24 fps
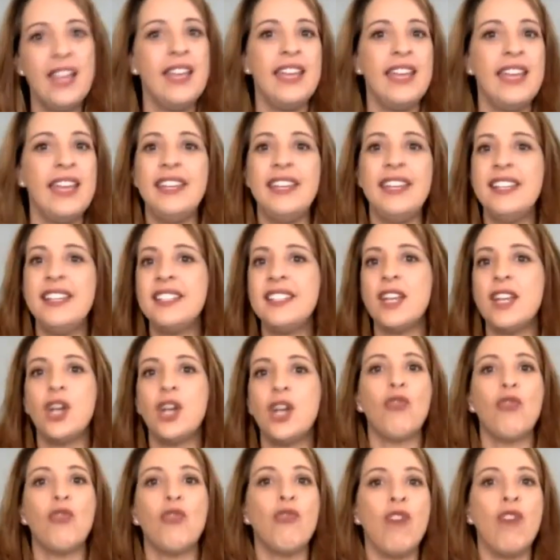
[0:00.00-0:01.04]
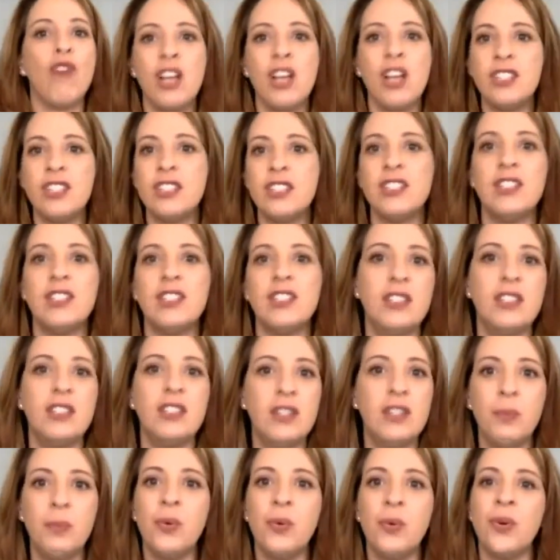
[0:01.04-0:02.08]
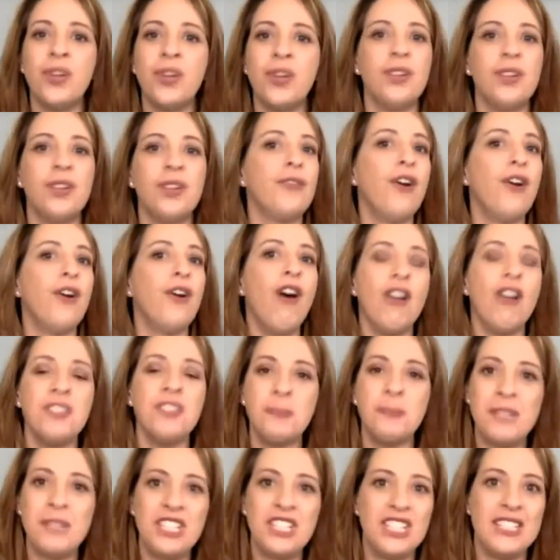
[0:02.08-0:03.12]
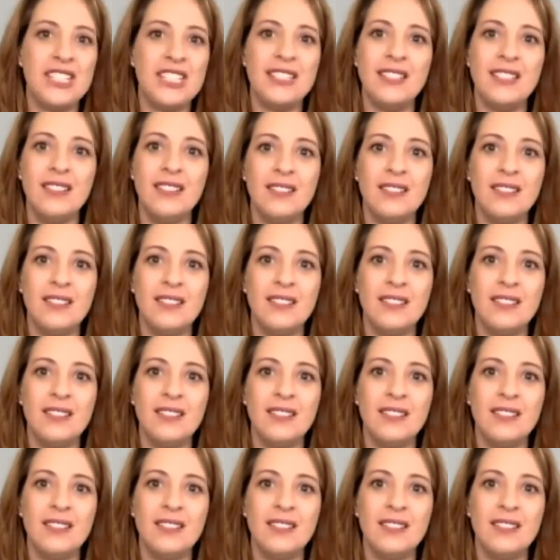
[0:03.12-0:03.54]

It is across the board for all species.